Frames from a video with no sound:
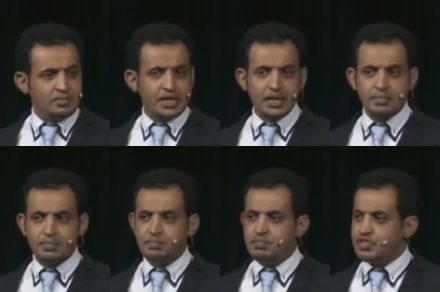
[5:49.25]
and make
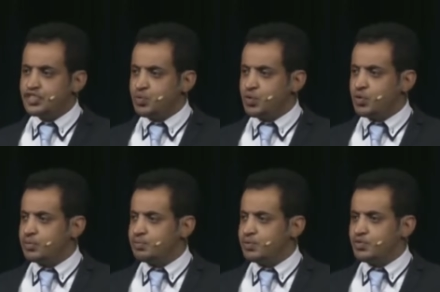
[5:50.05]
this
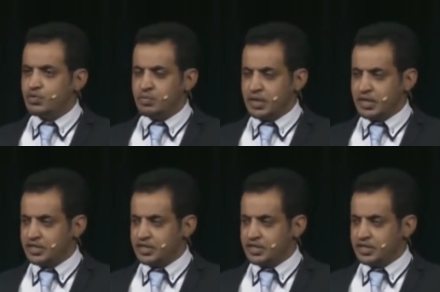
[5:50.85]
world a beautiful